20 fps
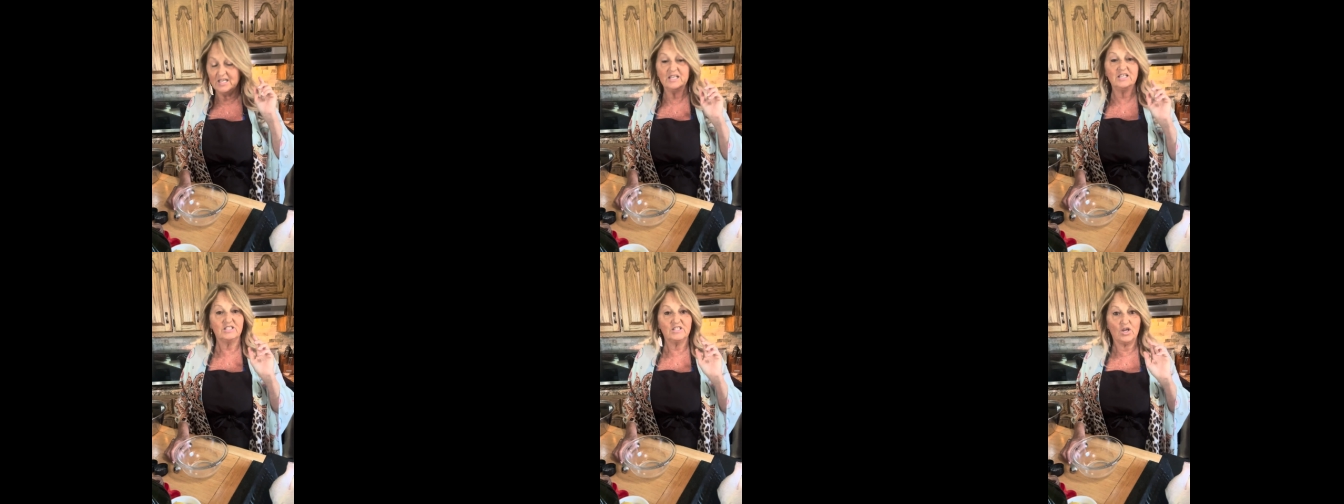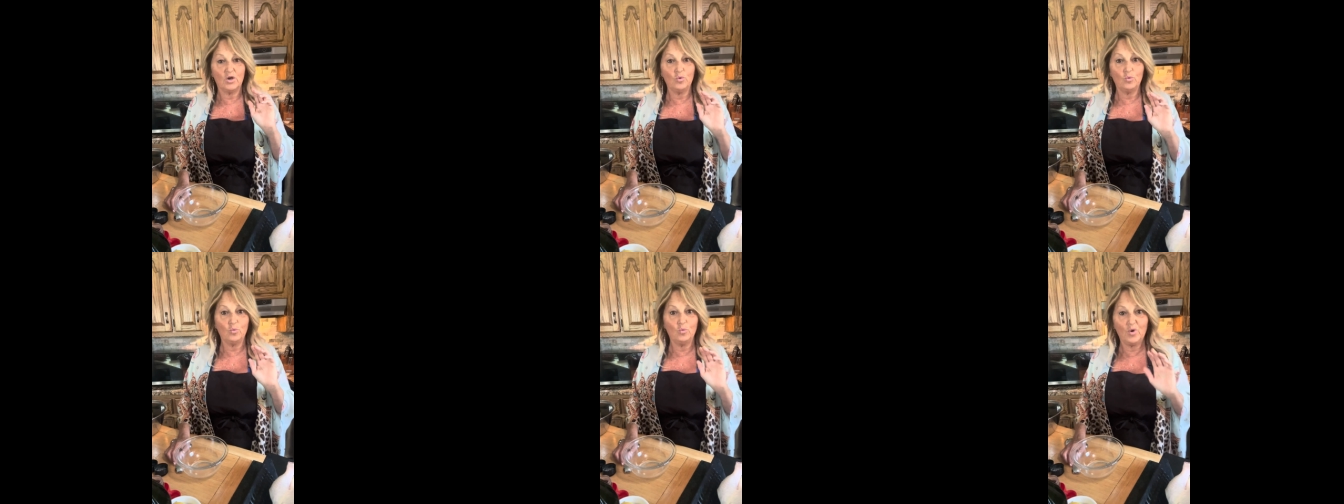
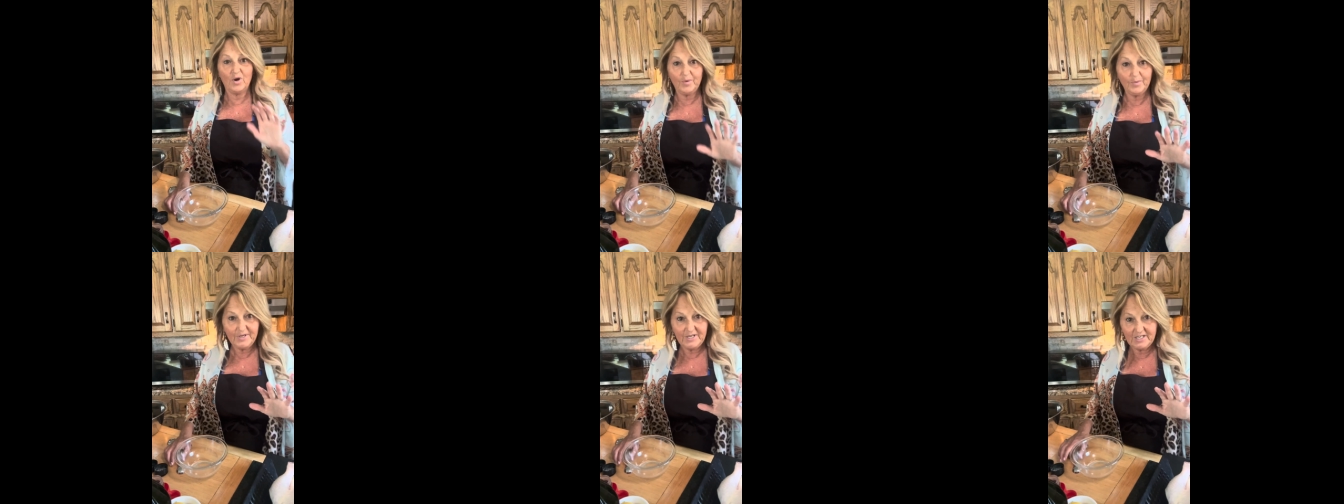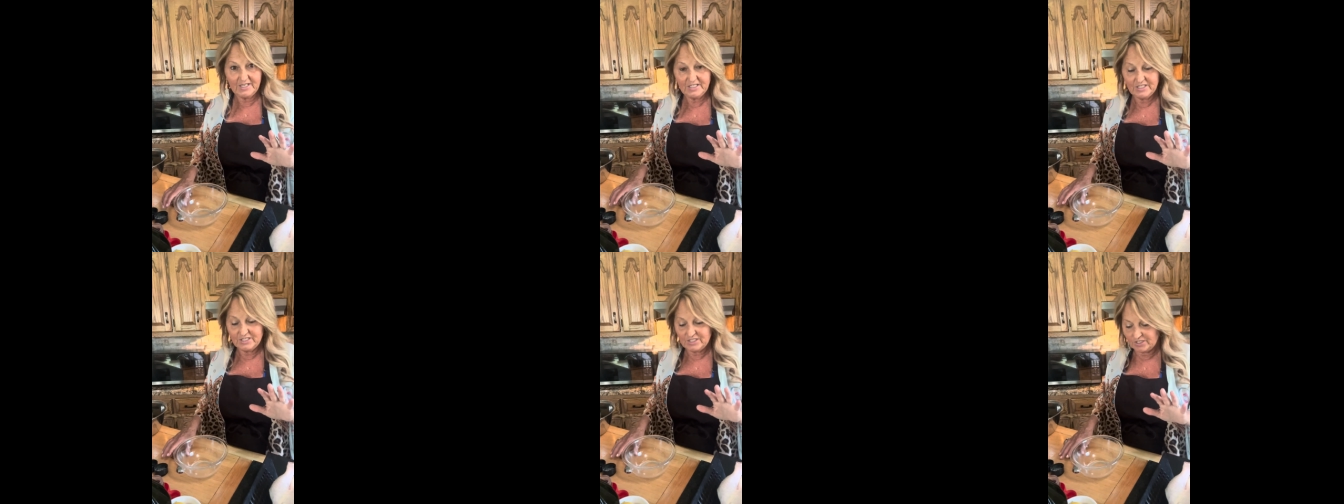So what are we
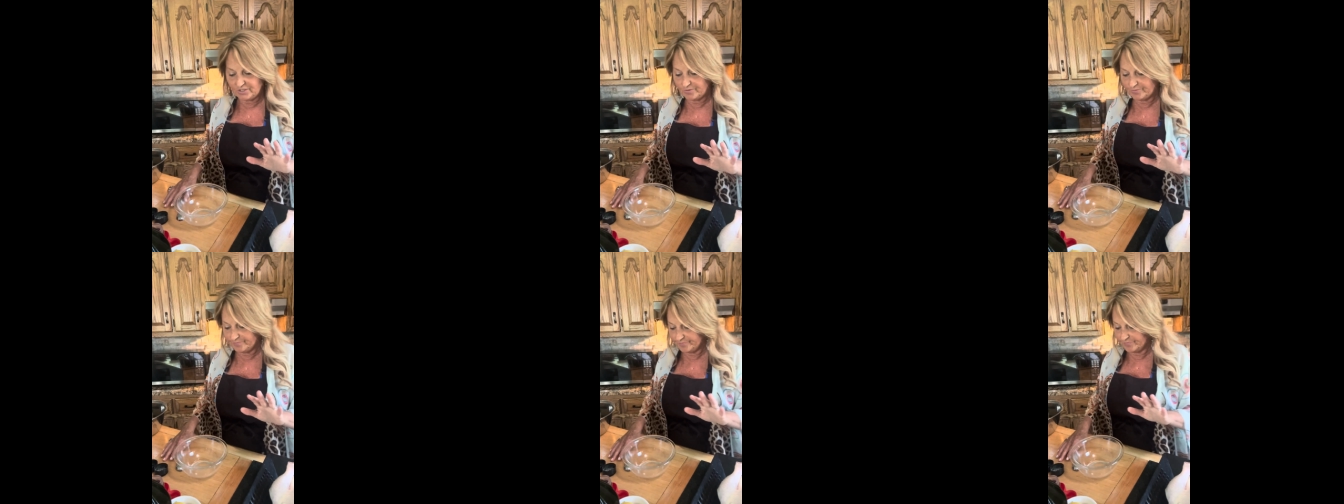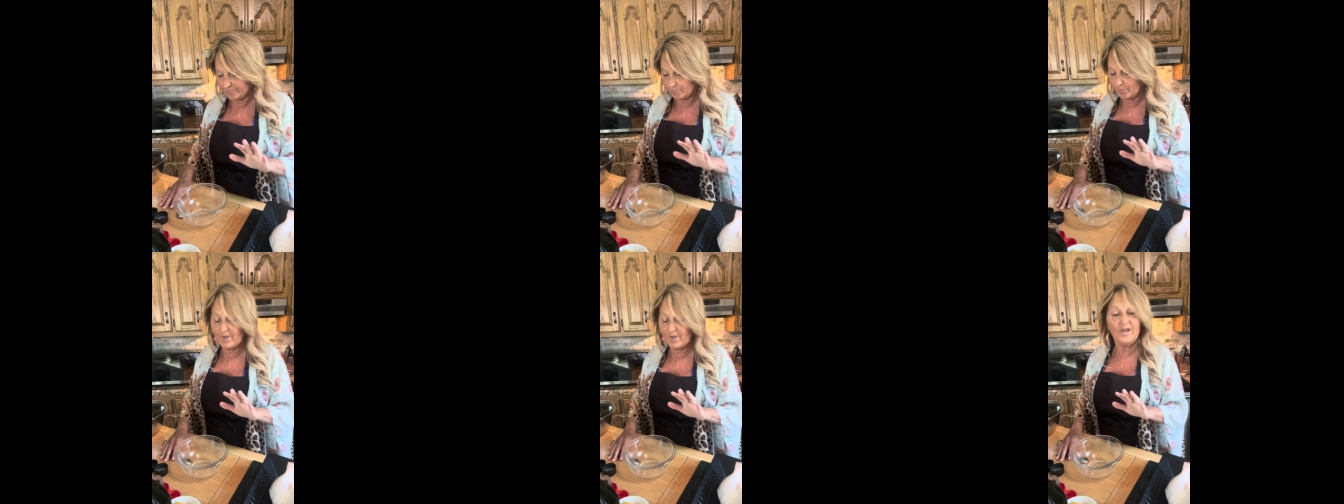gonna do?
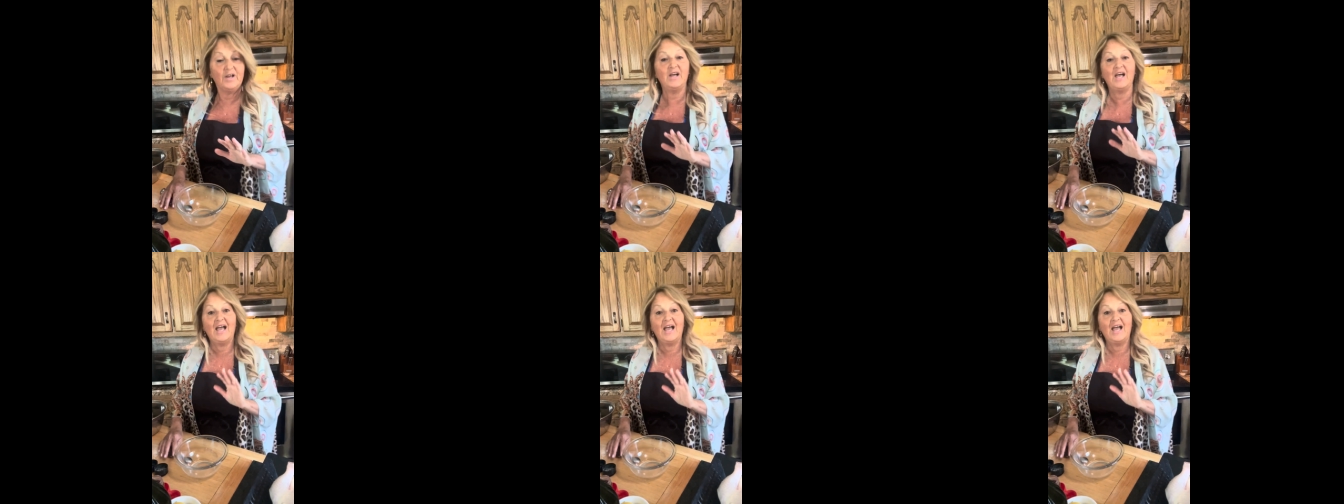Well,